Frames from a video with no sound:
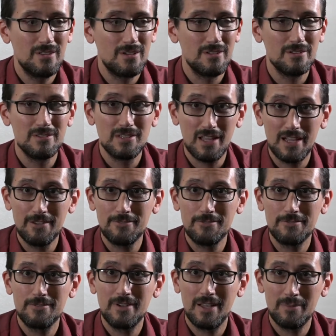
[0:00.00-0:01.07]
the
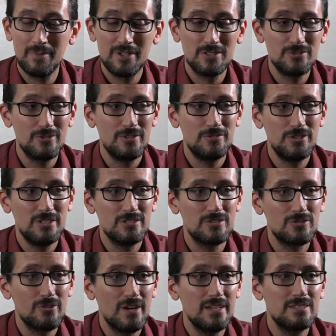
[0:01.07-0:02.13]
life and ministry of
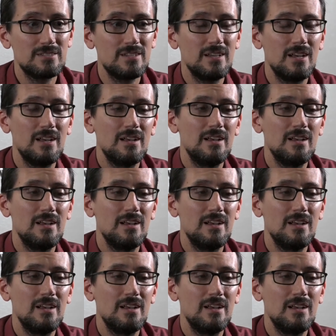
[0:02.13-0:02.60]
Jesus Christ.